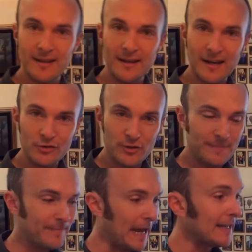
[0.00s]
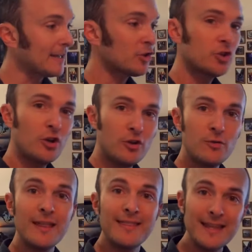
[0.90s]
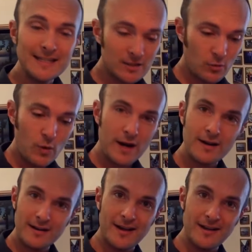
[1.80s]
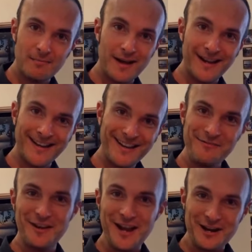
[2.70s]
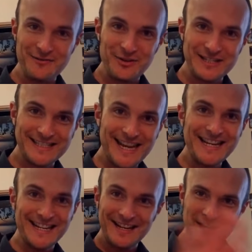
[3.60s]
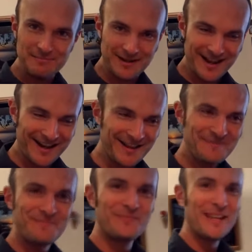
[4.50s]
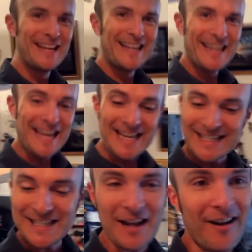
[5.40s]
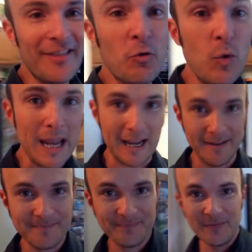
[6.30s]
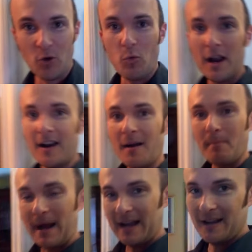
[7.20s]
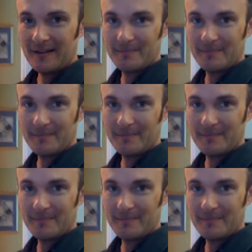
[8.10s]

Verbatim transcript: the country, I'd like to show you that this, where uh, my videographer is standing, come on out of there, is the wing where my